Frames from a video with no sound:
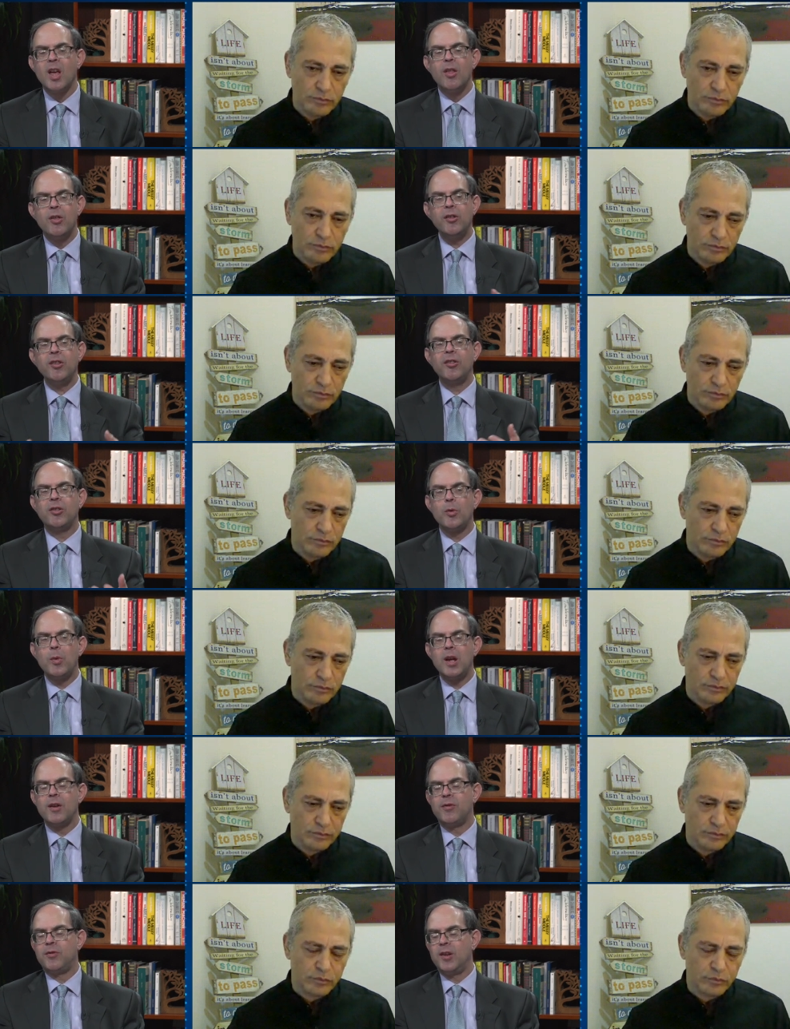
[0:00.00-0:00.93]
Speaker 1: This is the
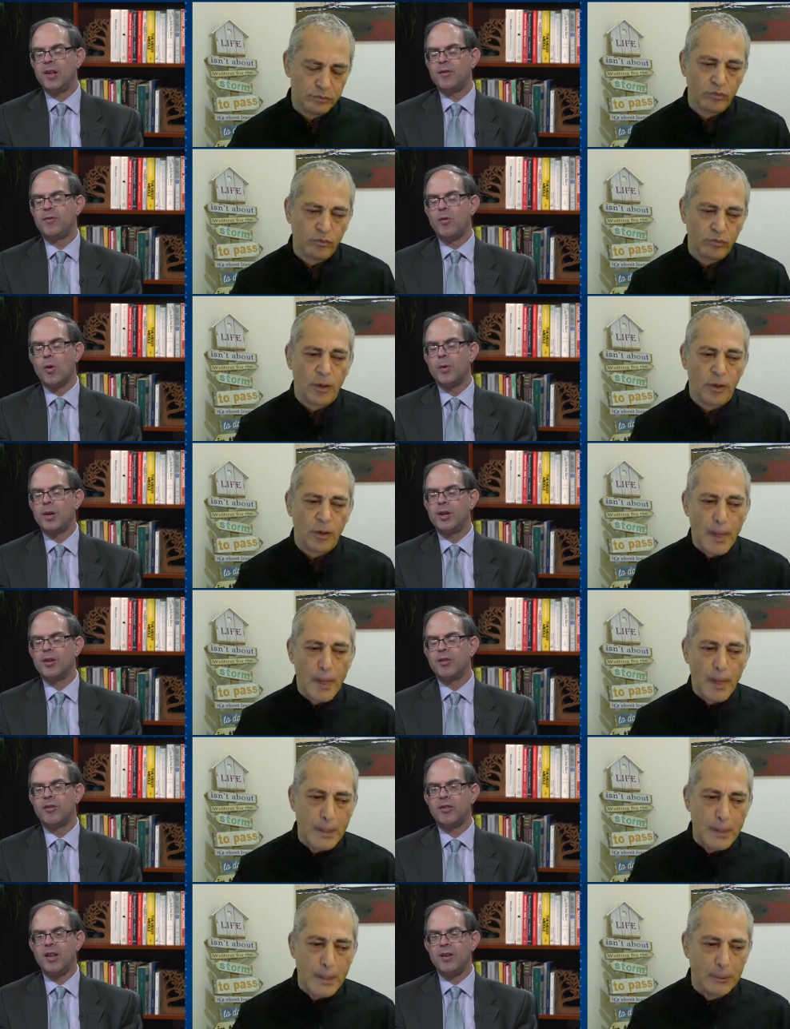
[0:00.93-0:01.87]
week of Flink Forward here
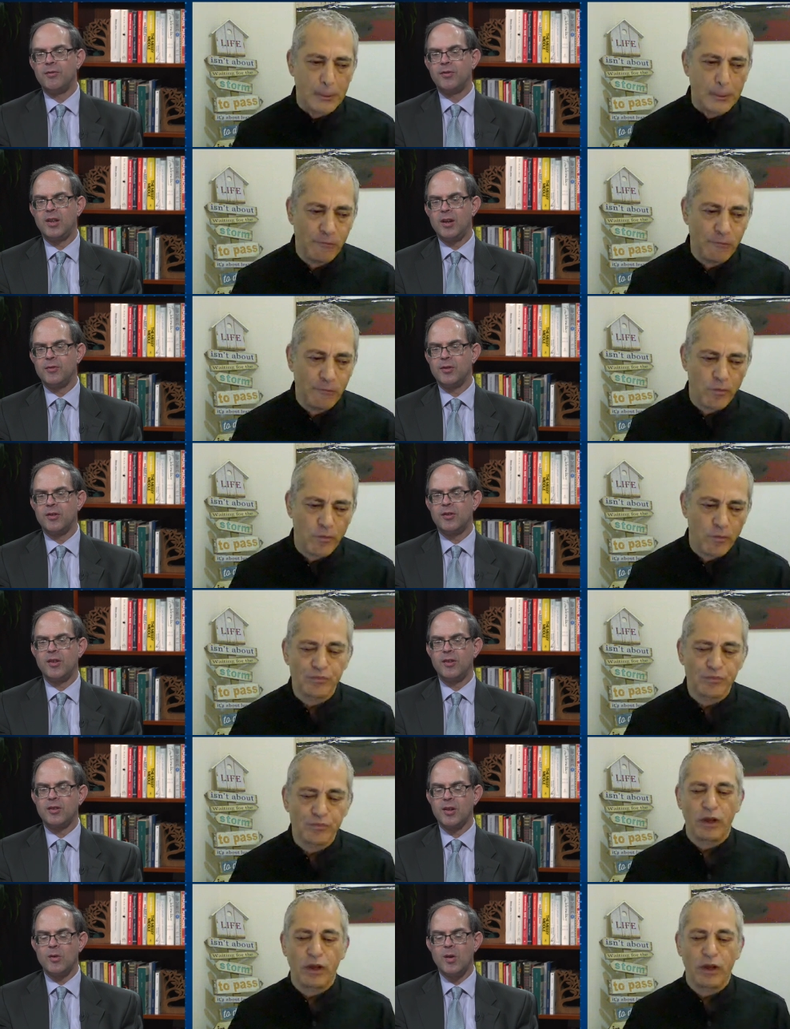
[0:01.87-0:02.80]
in San, San
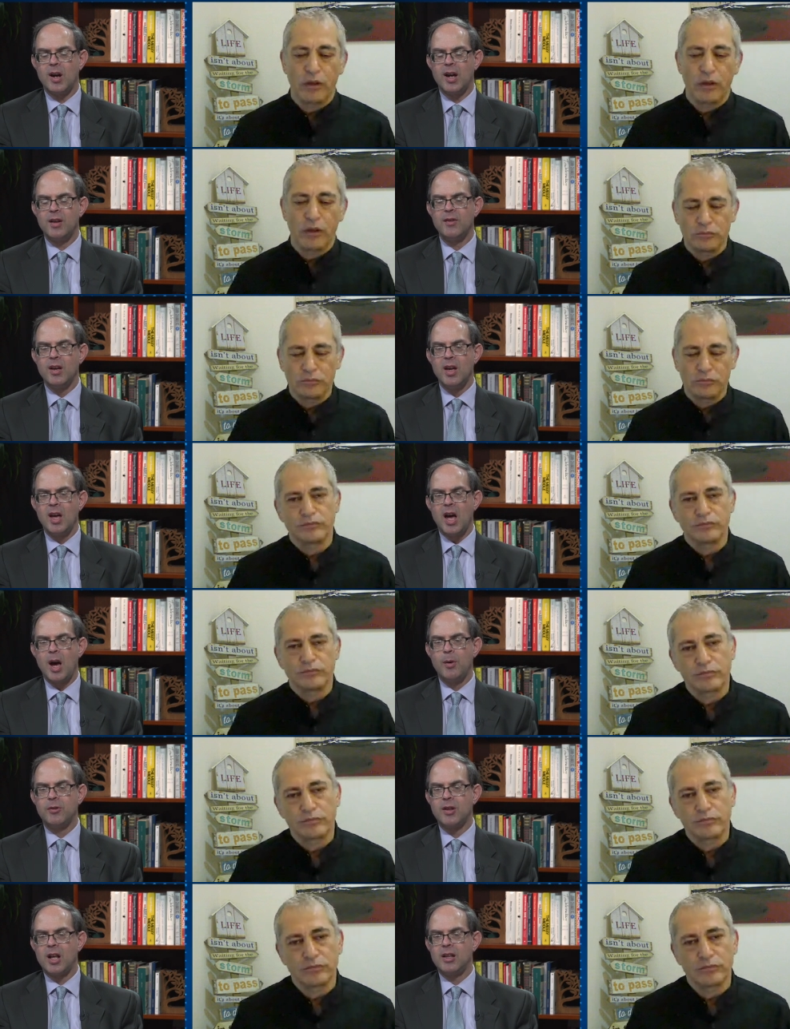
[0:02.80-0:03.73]
Francisco. I, I
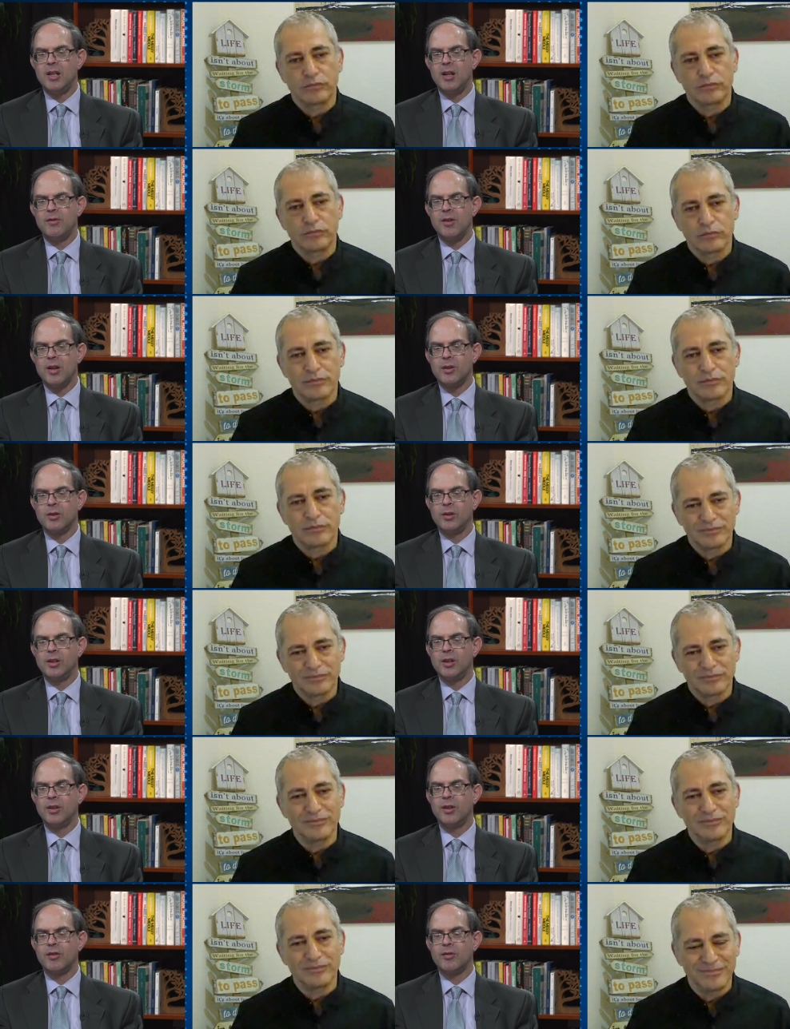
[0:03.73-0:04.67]
was at the event
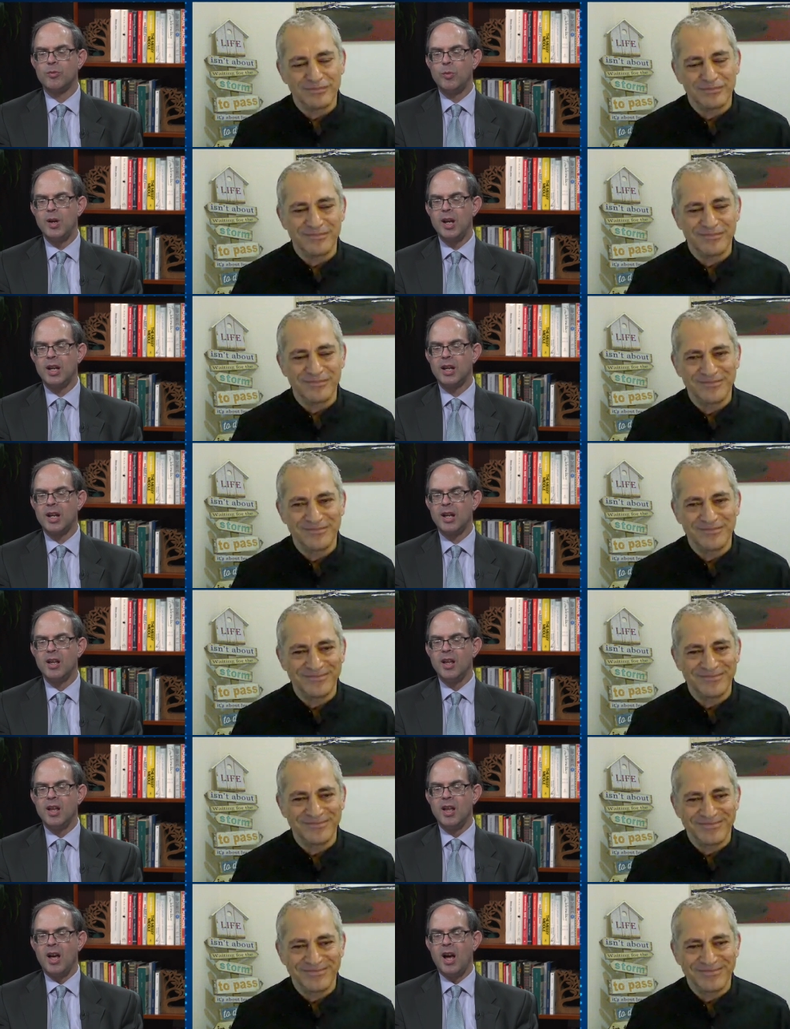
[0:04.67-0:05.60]
earlier this week, and I,
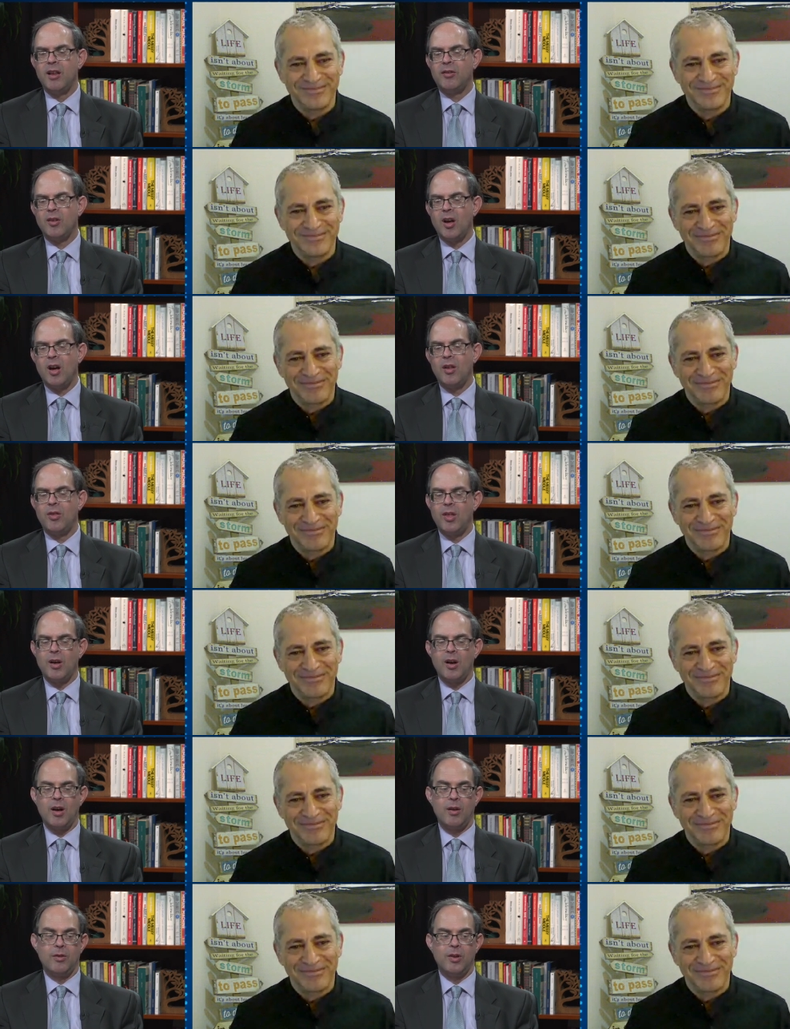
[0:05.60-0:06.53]
I saw,
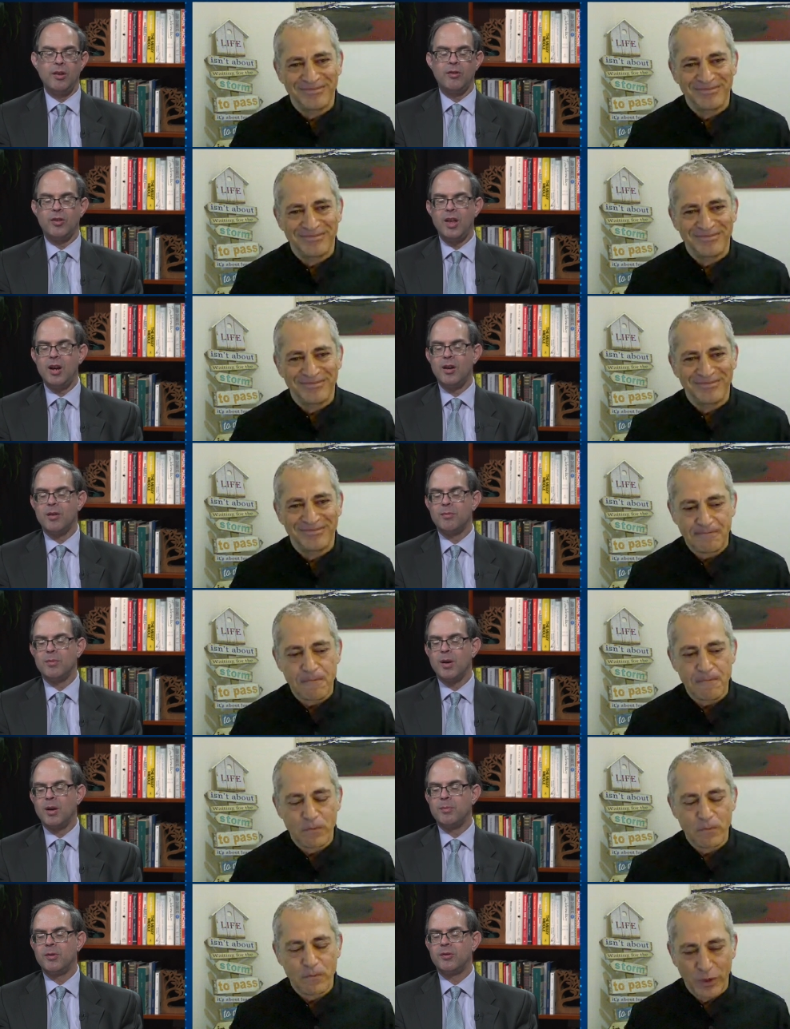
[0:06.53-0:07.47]
uh, at least they are
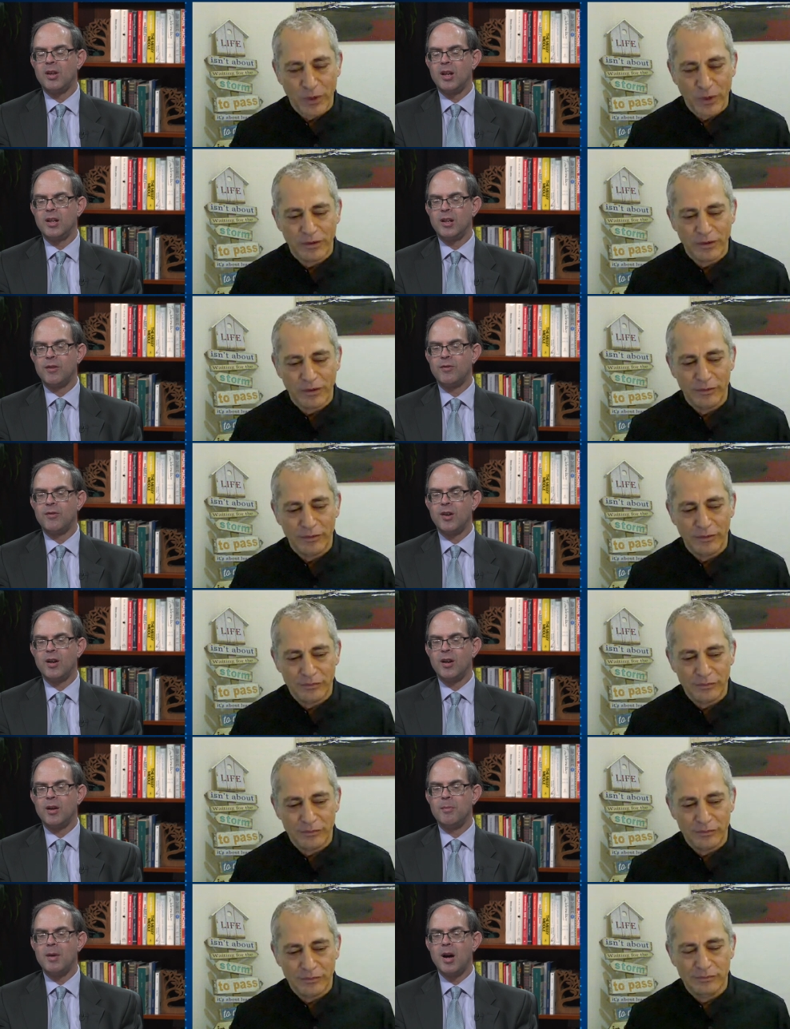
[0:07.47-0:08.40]
uh, presenting a
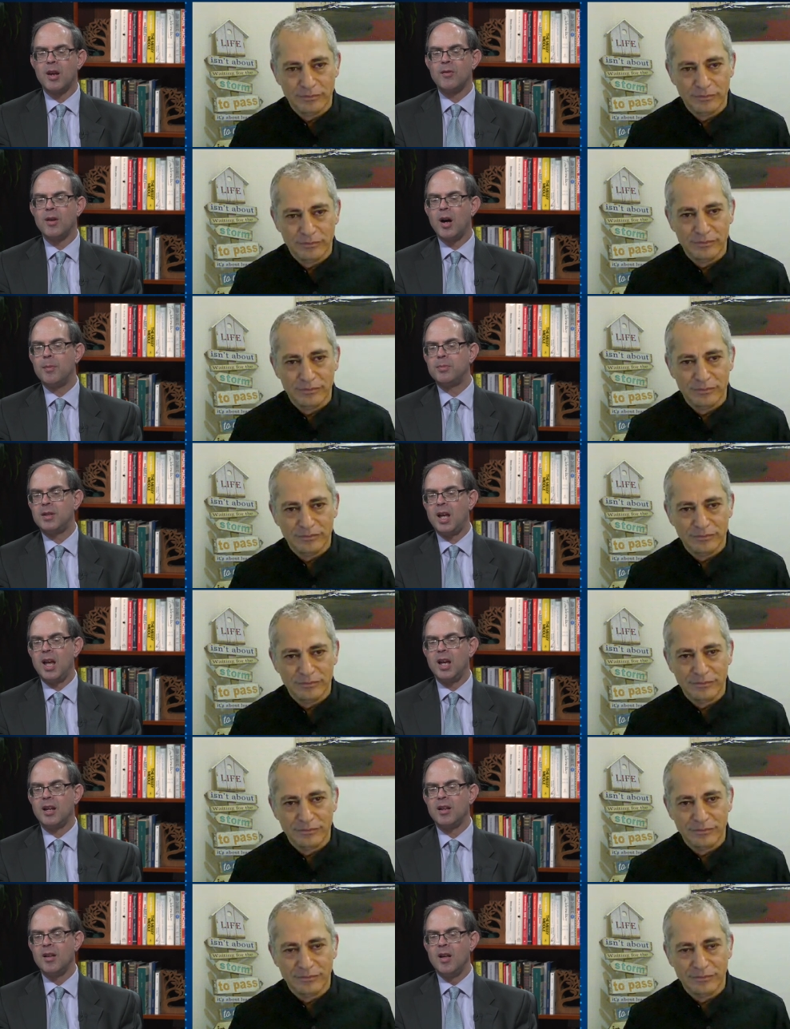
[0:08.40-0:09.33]
fair amount of uptake